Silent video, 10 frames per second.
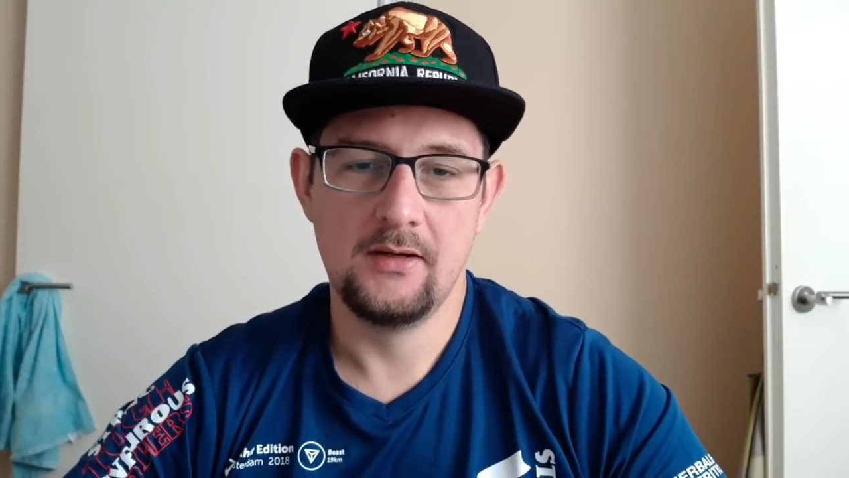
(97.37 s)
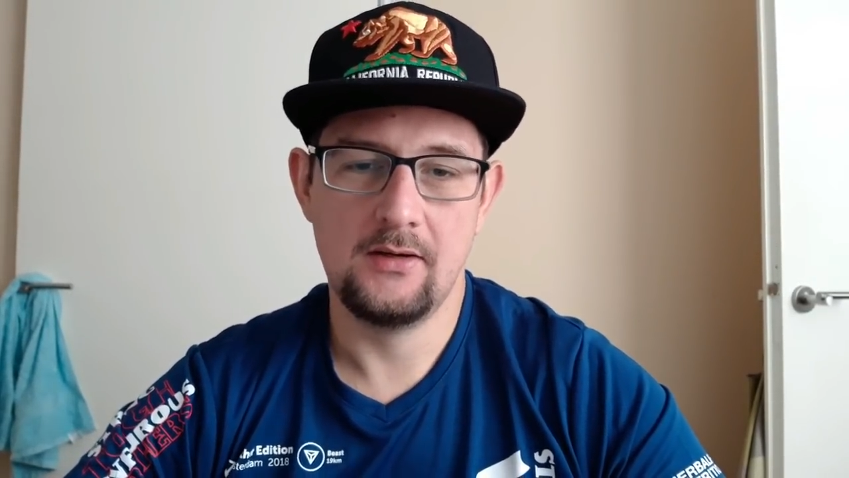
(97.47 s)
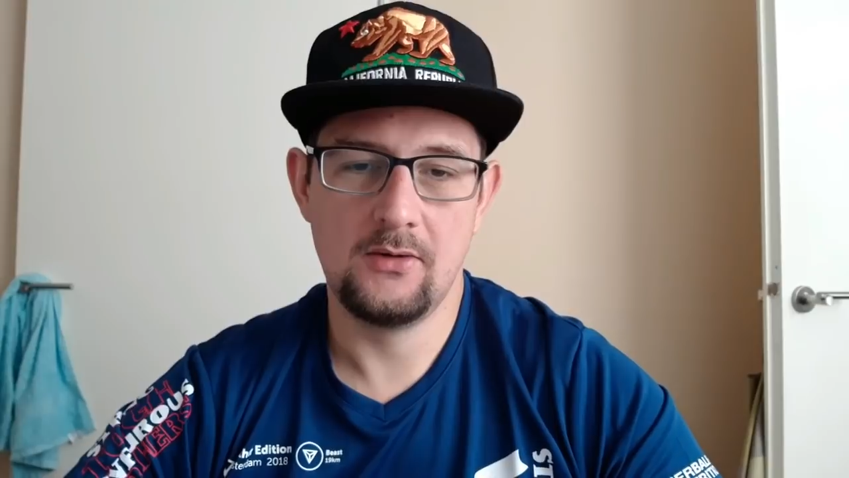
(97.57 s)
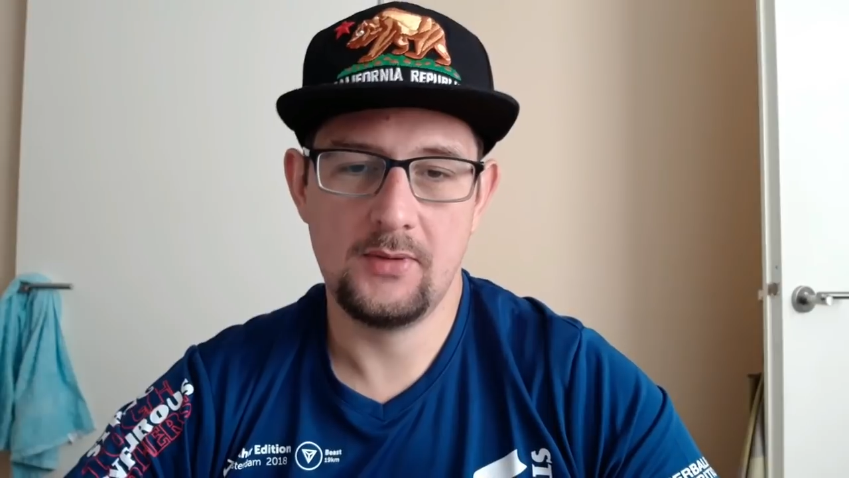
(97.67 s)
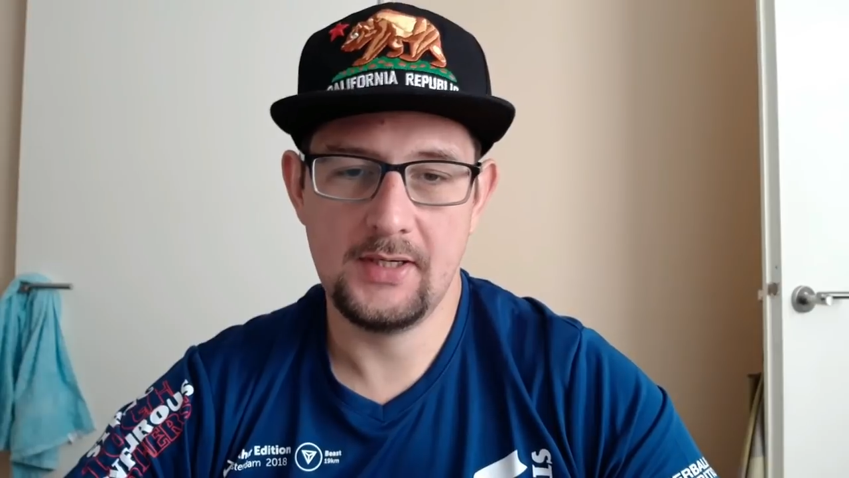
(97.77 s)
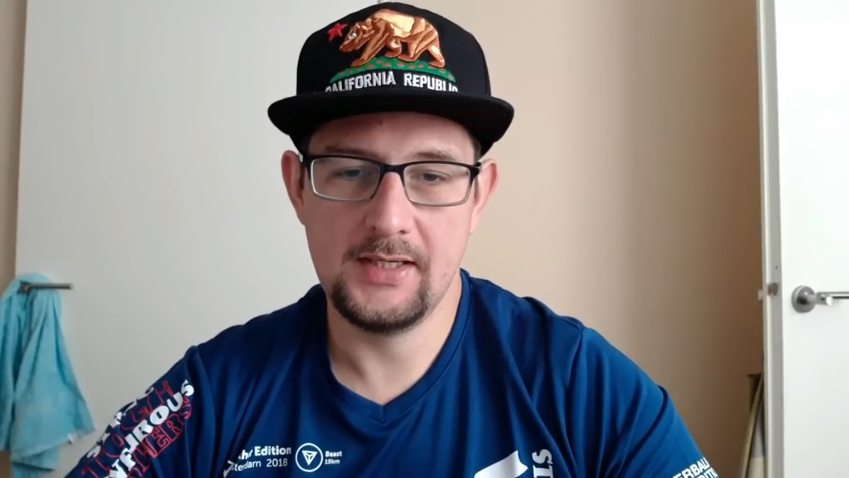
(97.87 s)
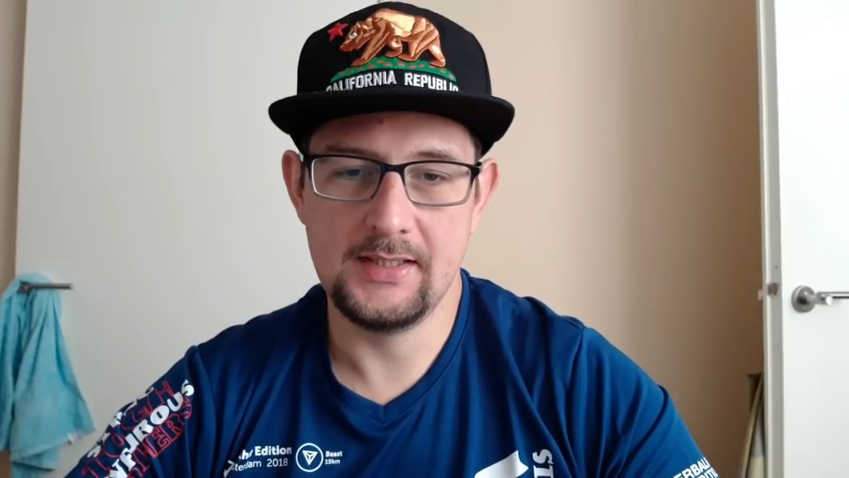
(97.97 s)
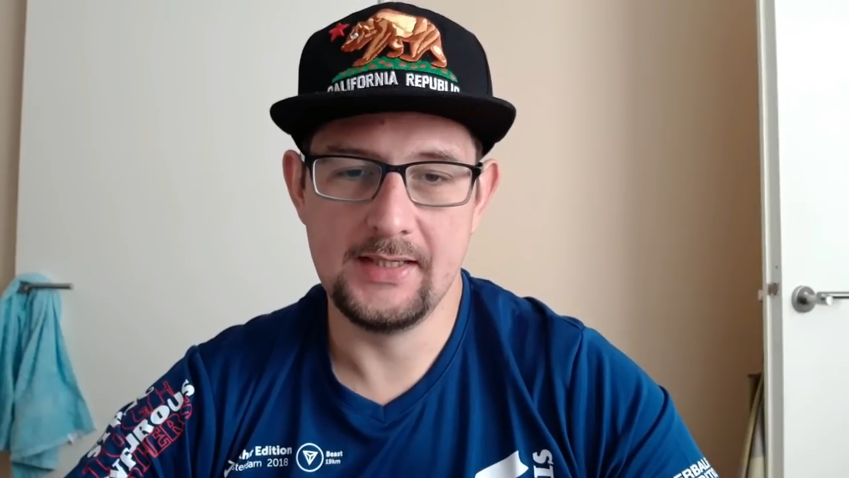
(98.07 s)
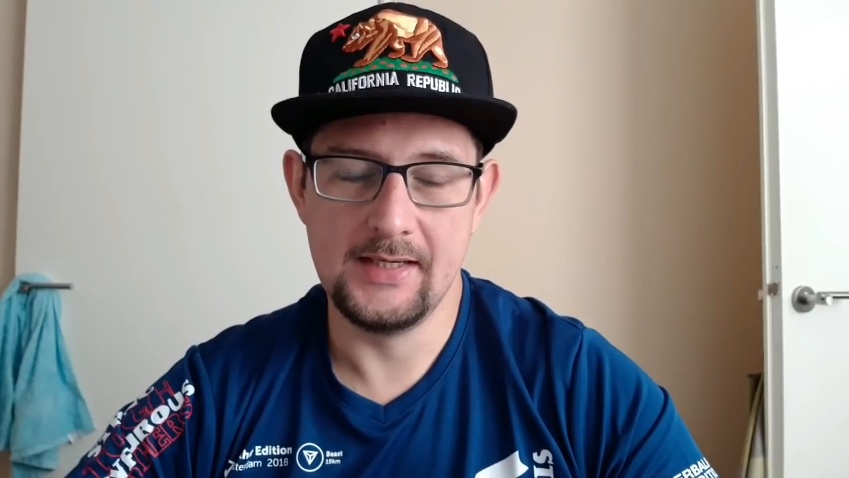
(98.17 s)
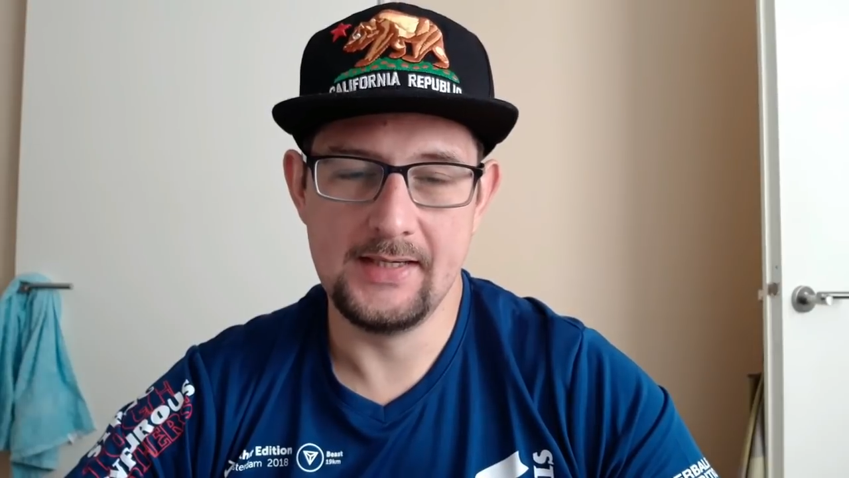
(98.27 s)

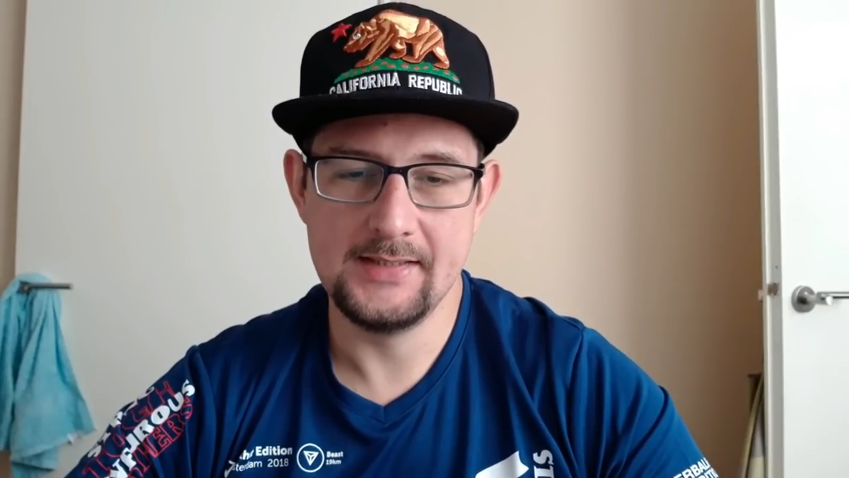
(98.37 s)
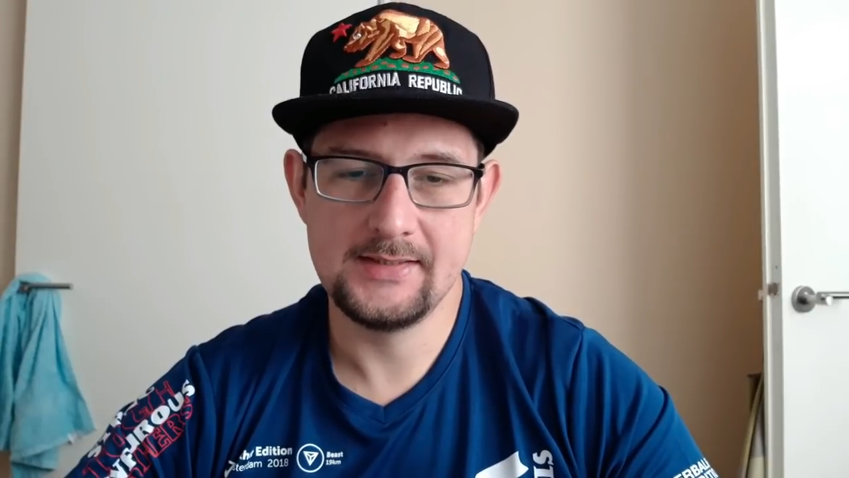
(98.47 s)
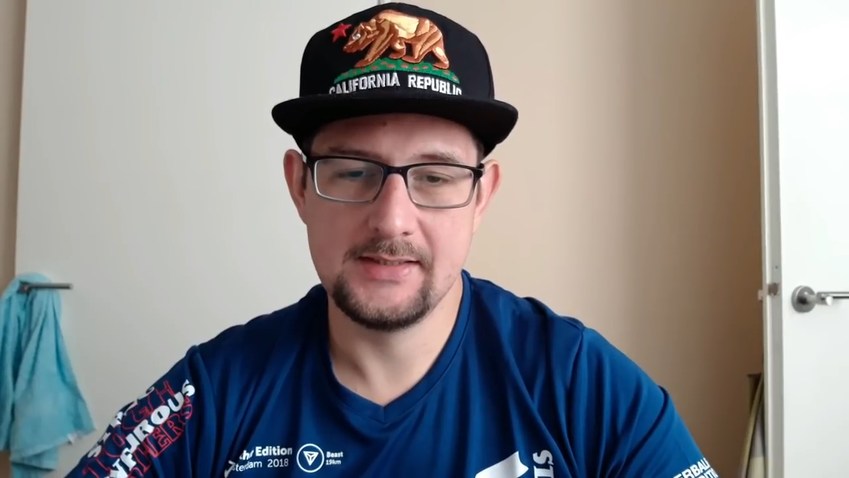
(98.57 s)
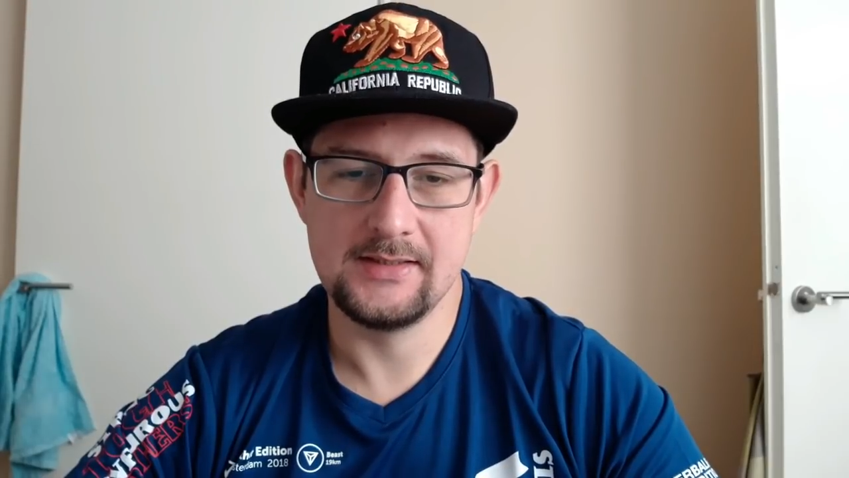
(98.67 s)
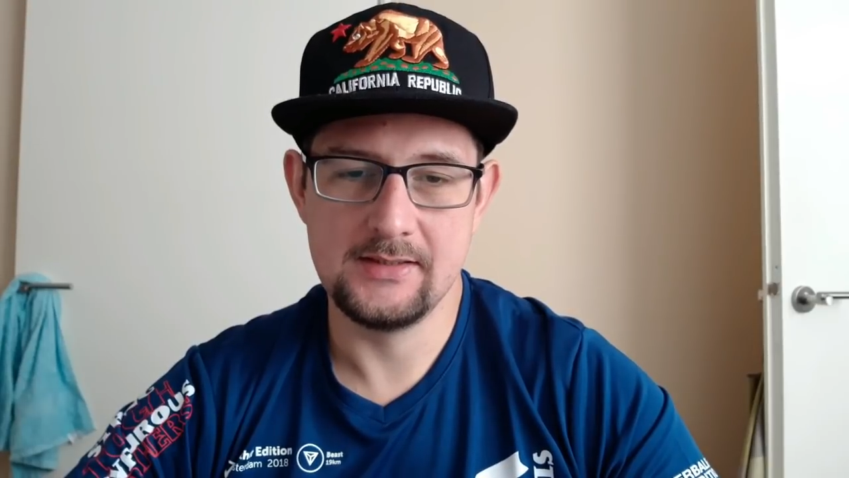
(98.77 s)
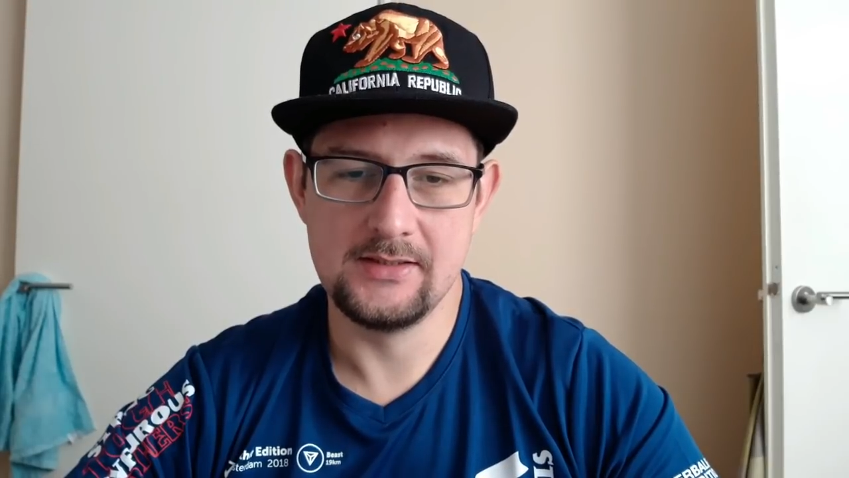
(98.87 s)
Alright guys,